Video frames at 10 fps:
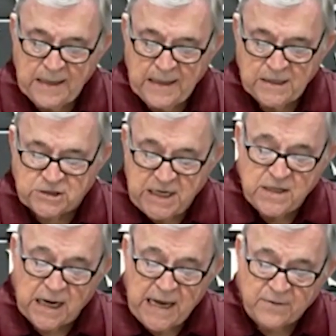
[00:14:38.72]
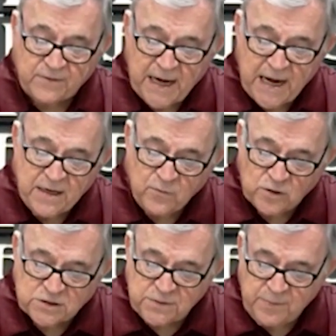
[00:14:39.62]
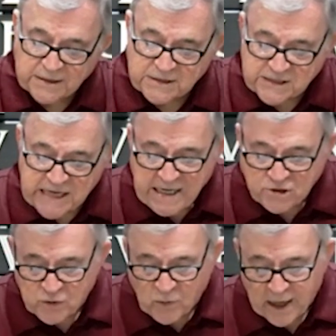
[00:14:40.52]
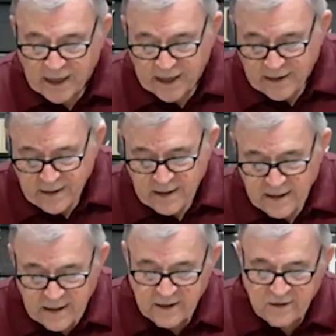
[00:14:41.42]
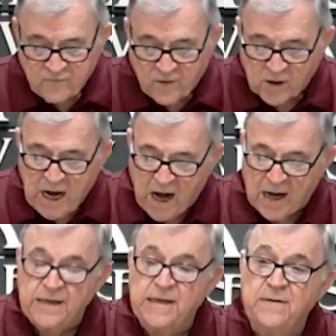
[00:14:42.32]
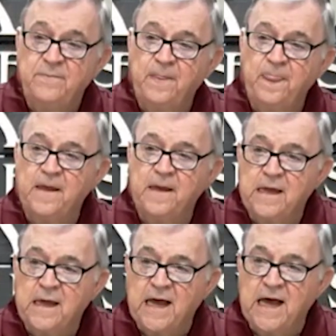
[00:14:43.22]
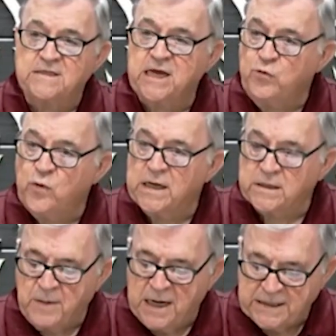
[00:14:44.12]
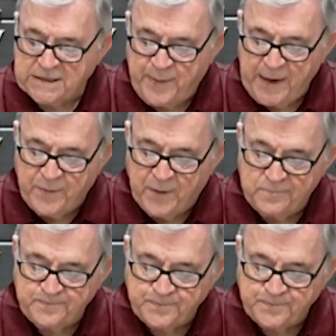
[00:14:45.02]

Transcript: You see, the land of Canaan was to be a sanctuary for God as he dwelt among his people.